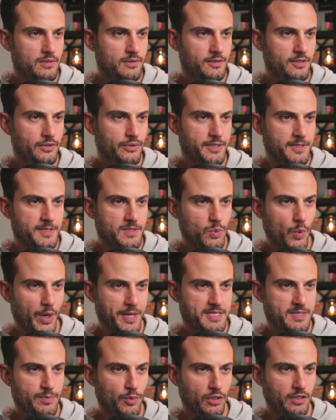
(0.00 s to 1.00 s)
Lewis, way
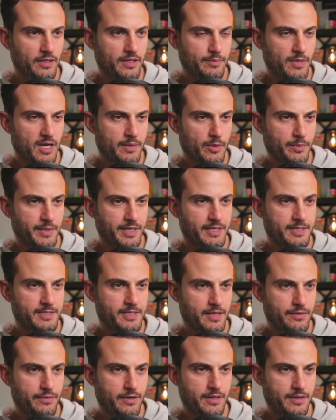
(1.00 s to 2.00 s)
smaller than my Mamiya
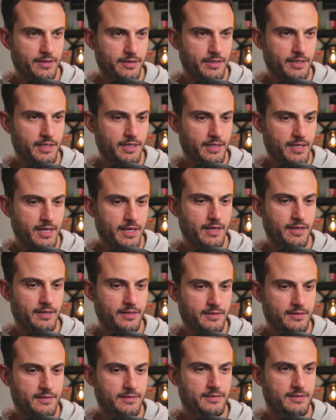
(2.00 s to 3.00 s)
C330. Yeah,
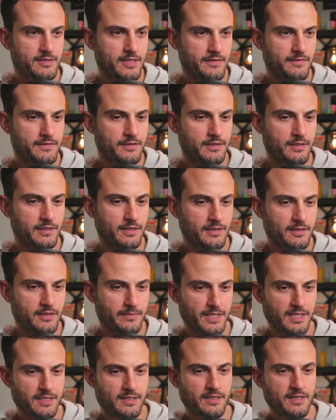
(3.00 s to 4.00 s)
definitely. I
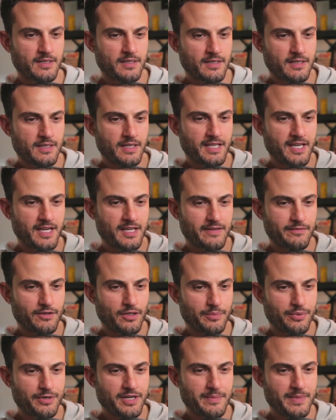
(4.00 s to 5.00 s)
mean, again, I've
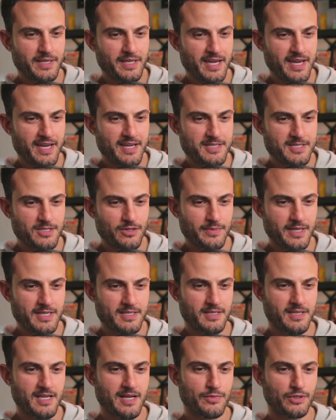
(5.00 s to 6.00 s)
got pretty big hands, so it makes
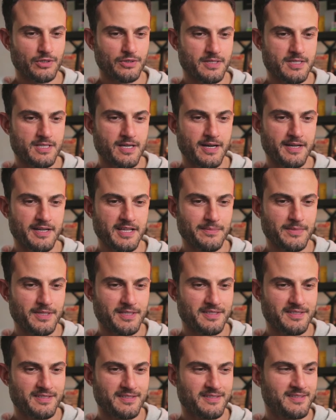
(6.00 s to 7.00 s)
the camera look tiny,
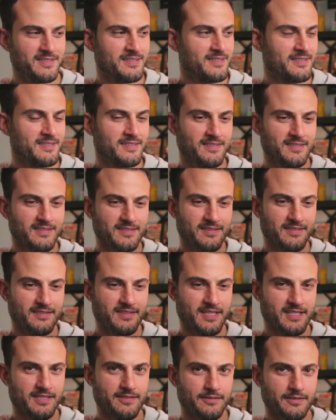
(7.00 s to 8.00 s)
but
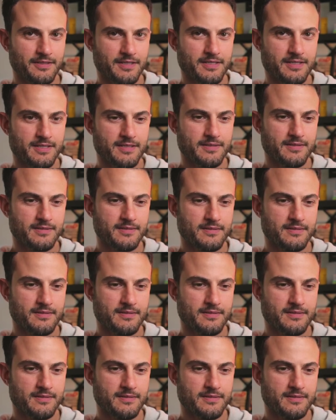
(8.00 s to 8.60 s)
that's all it is.